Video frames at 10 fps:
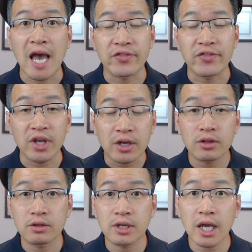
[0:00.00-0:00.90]
At the end
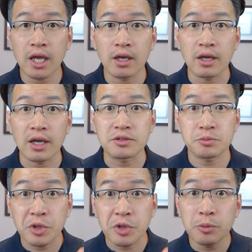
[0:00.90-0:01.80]
of the day,
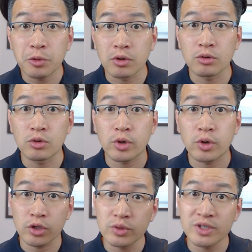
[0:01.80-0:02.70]
it's people who are
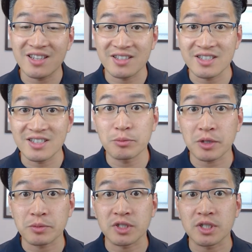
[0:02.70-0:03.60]
using the same
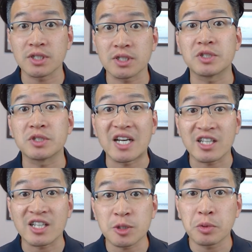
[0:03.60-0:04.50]
types of systems. They're
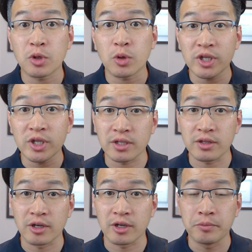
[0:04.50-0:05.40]
exploiting
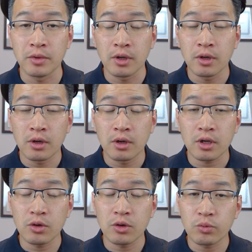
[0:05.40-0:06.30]
them
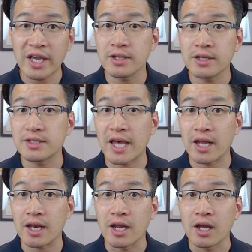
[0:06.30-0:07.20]
in ways
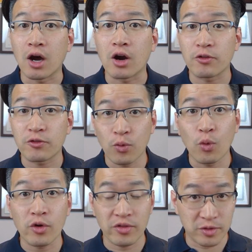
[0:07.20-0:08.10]
that are
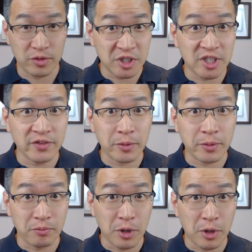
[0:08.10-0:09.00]
for specific
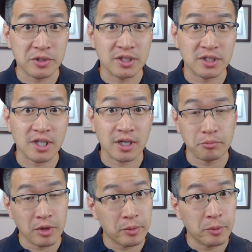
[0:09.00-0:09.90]
purposes, like
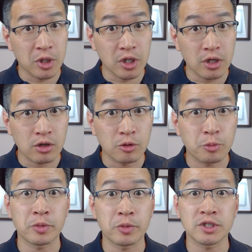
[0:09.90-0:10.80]
maybe political
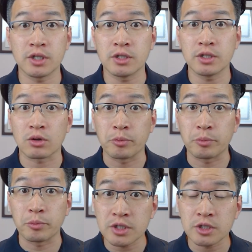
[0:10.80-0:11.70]
purposes or
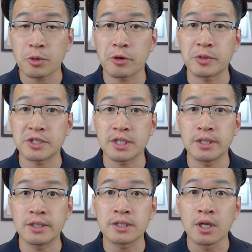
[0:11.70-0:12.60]
business
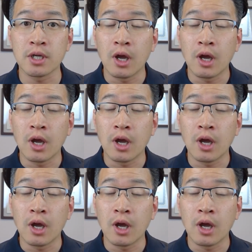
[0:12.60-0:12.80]
purposes.